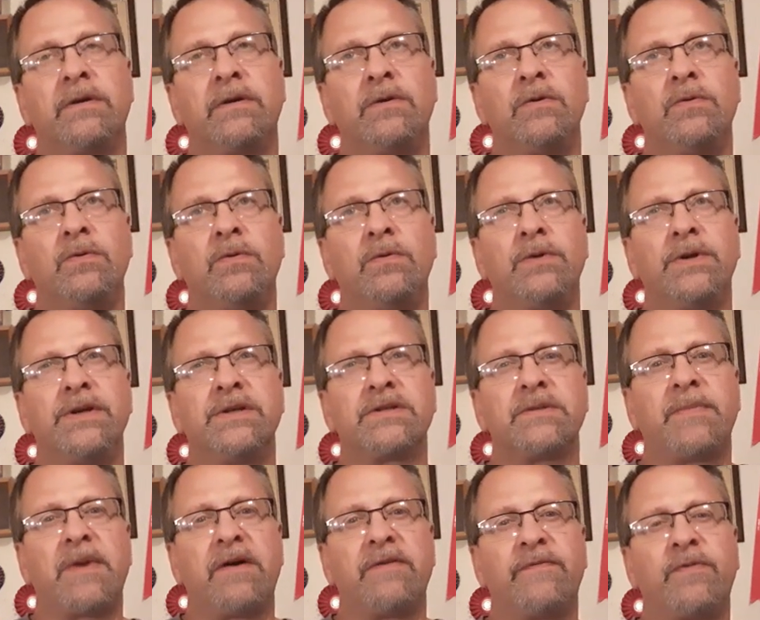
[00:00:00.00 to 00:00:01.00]
who is
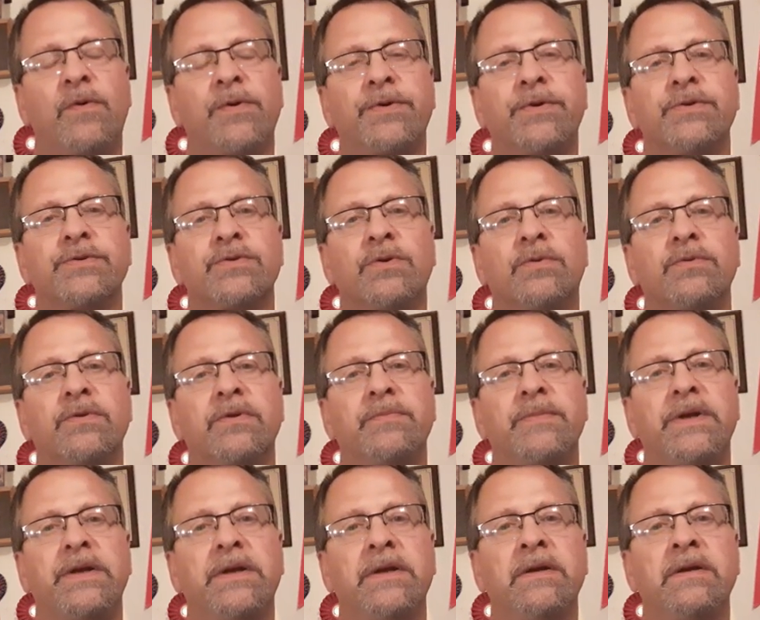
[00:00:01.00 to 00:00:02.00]
about four years older than
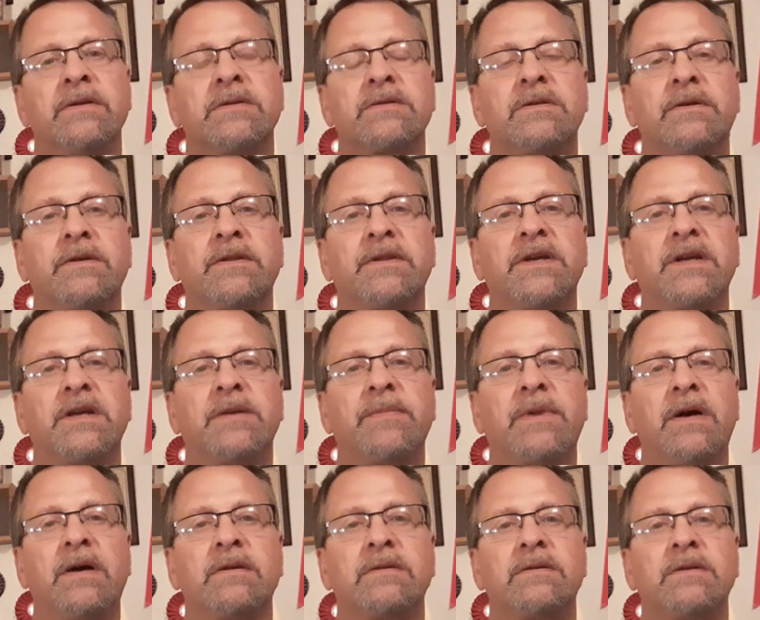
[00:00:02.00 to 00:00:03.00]
me, started thinking
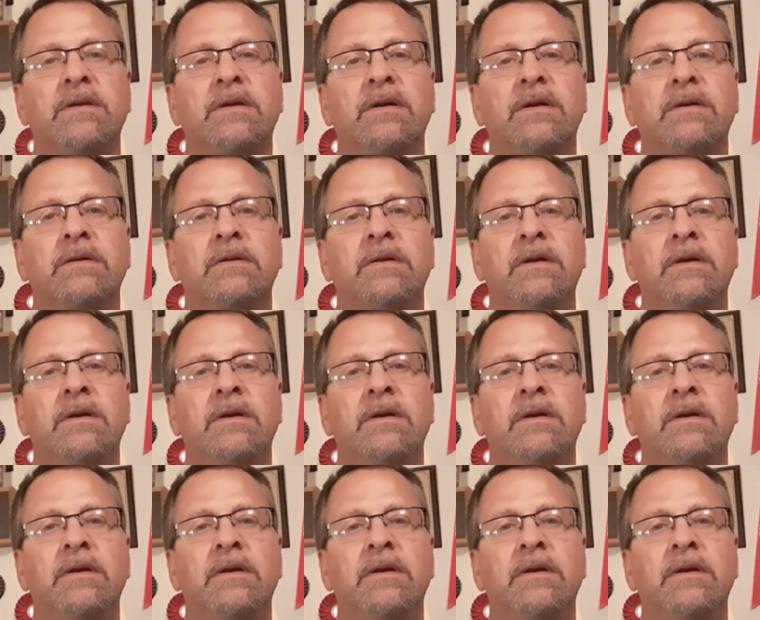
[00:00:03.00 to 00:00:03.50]
about uh,